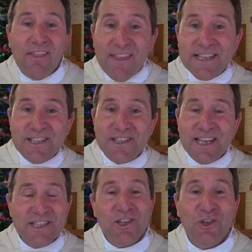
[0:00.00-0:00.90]
This
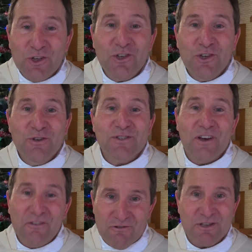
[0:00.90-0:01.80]
is the good news
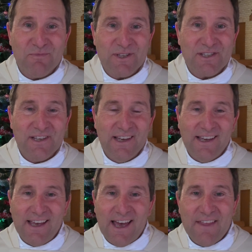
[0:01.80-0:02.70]
of Christmas.
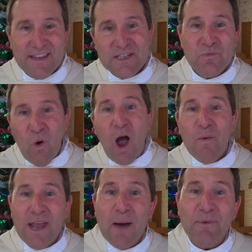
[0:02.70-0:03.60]
And this is why
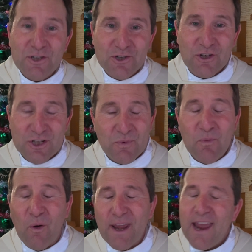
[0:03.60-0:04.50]
we come to church. We
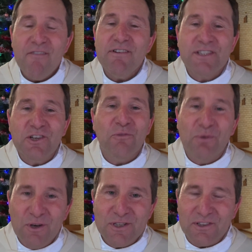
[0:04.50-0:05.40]
want every single
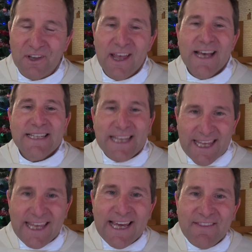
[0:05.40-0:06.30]
person to
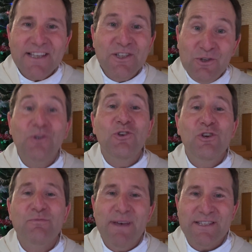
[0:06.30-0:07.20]
hear this good
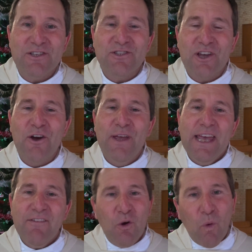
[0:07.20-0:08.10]
news message. So
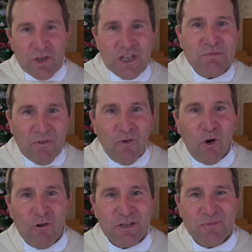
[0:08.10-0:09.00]
if you're watching this before
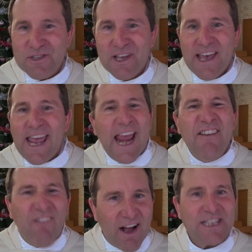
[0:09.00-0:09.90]
Christmas,
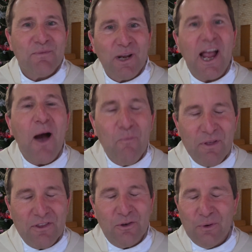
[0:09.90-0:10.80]
invite someone to come
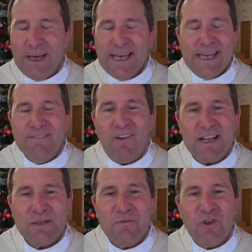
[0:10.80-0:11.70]
with you.
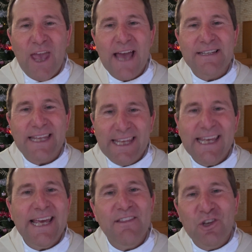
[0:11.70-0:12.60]
Invite someone, if you can, to
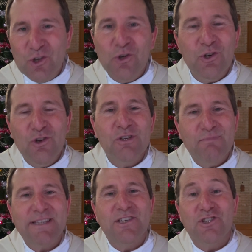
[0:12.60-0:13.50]
hear the good news
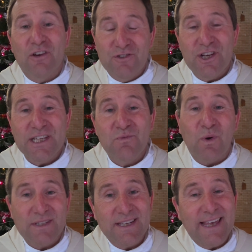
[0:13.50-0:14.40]
message of Jesus
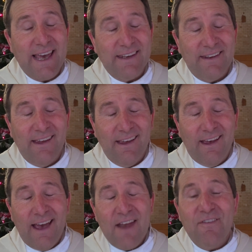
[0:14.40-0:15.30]
once again.
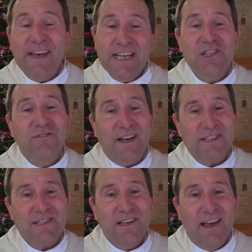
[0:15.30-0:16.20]
And for each of
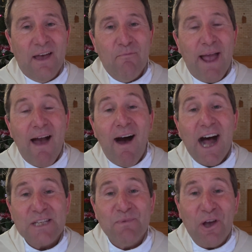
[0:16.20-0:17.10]
us, may our
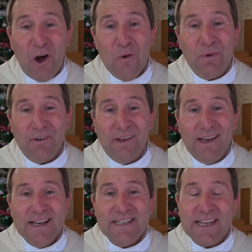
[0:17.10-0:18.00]
hearts be open
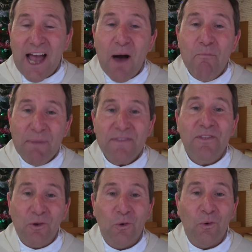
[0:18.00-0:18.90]
to come meet
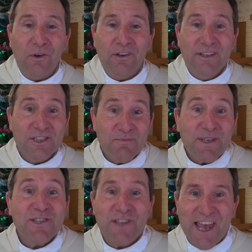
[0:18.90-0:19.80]
the Lord, to be
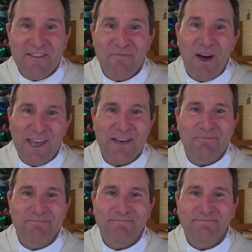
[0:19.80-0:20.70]
saved by
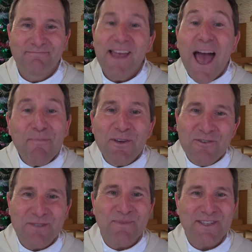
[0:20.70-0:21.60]
Him. Happy
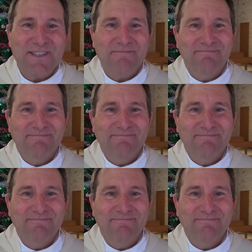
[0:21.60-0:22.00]
Christmas.